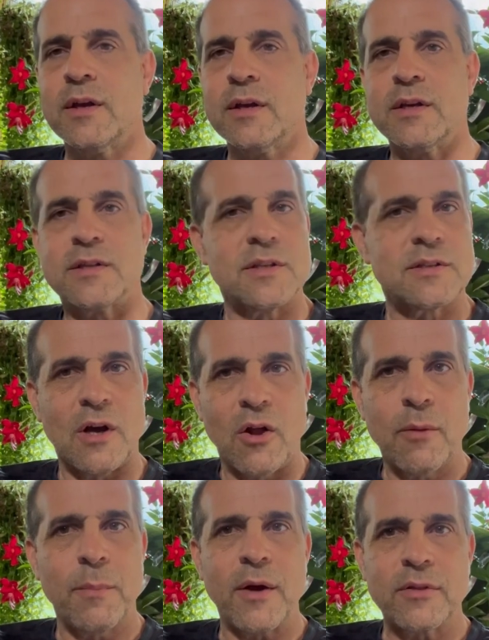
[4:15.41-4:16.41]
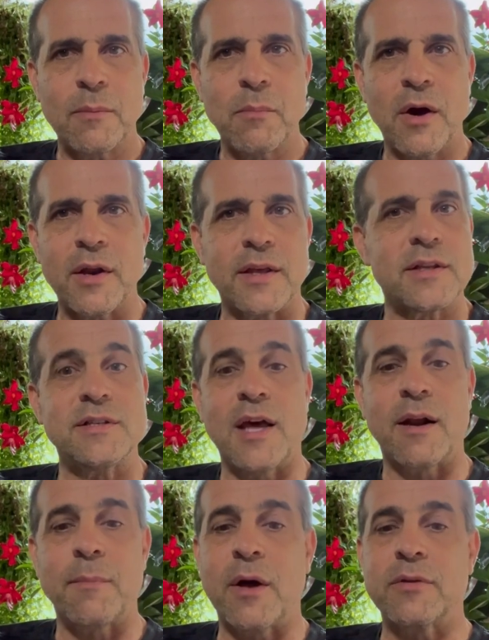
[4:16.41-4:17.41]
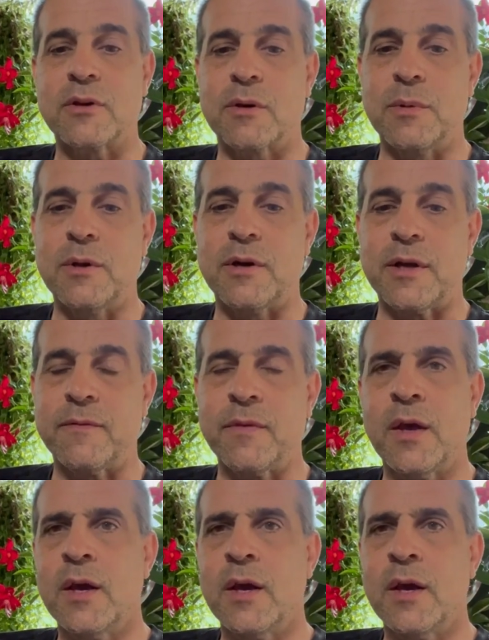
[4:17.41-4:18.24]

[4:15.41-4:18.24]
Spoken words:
Because it's all about the money. It's not about the community.